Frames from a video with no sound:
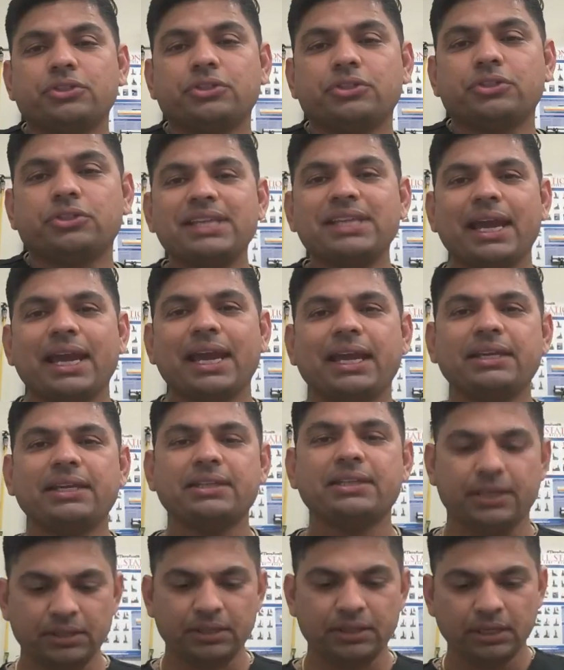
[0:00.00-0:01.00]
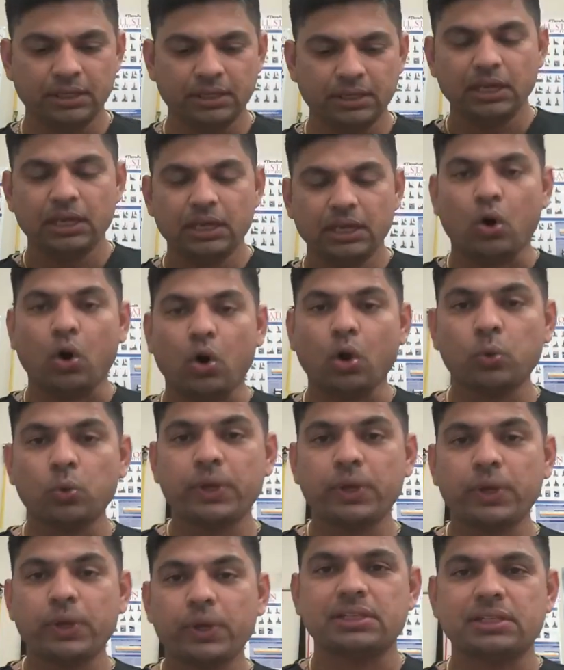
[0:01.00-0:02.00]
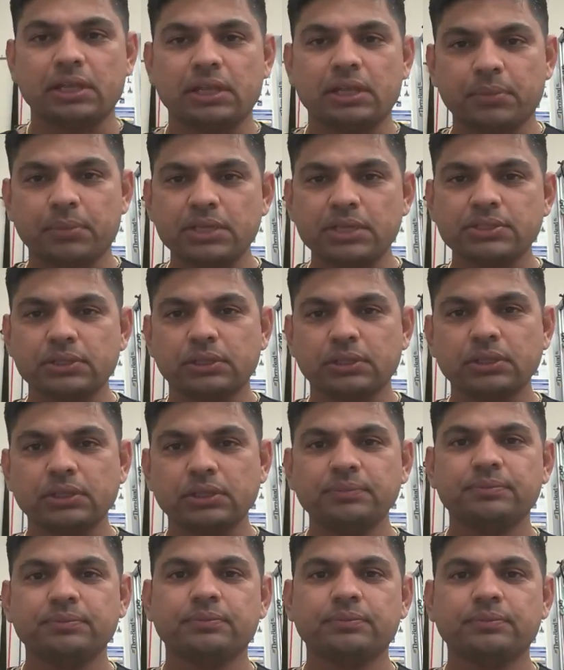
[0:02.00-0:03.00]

so the tendon, always the muscle